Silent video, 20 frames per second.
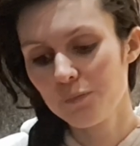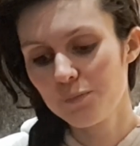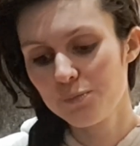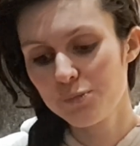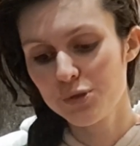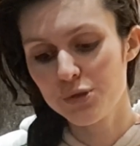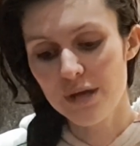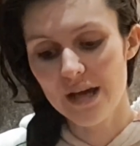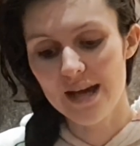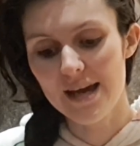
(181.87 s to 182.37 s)

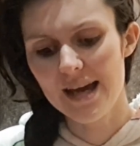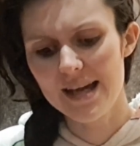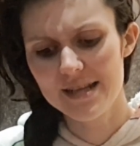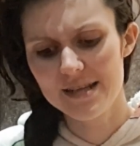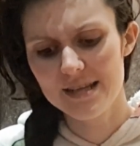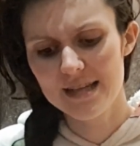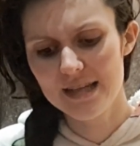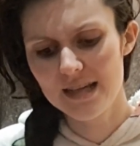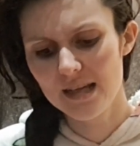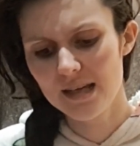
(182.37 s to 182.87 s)
So yeah, I
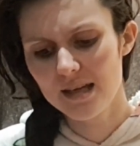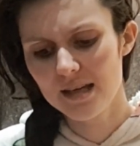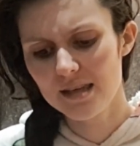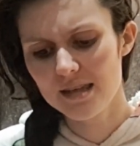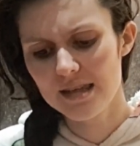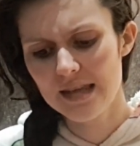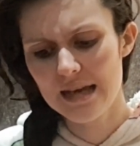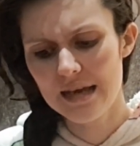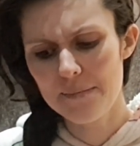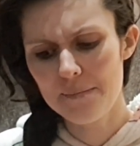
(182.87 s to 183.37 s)
think
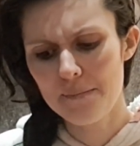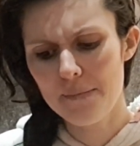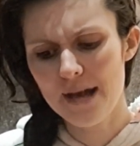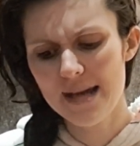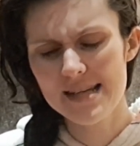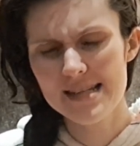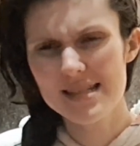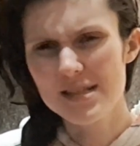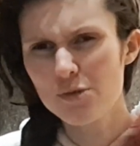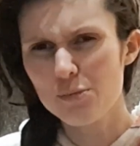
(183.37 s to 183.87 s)
they
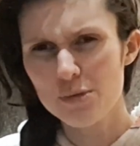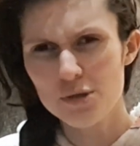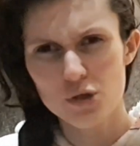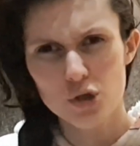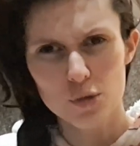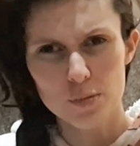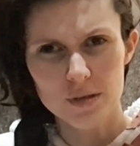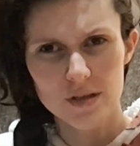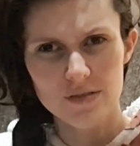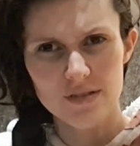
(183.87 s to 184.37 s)
might still be a
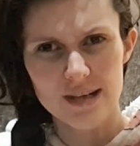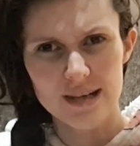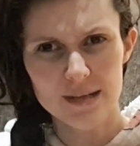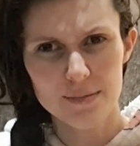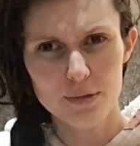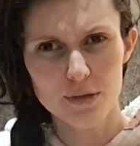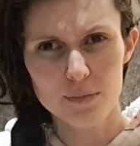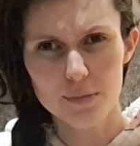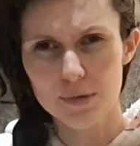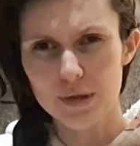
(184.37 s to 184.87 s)
couple
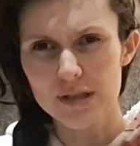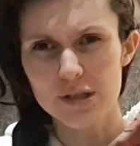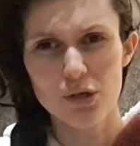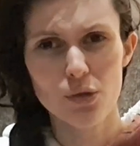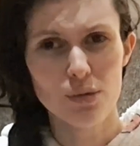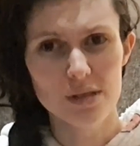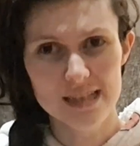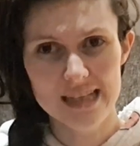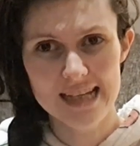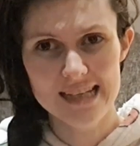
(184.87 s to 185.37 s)
available, but I don't know
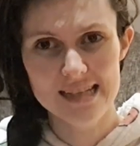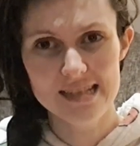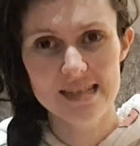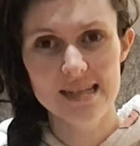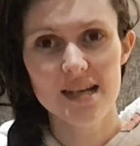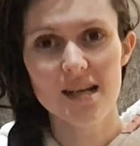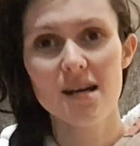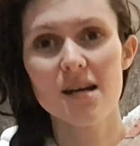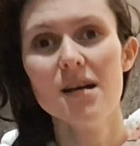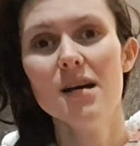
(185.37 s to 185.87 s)
what sizes they
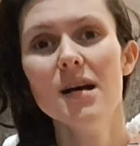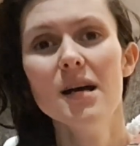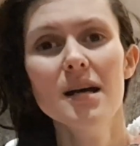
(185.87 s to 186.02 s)
are.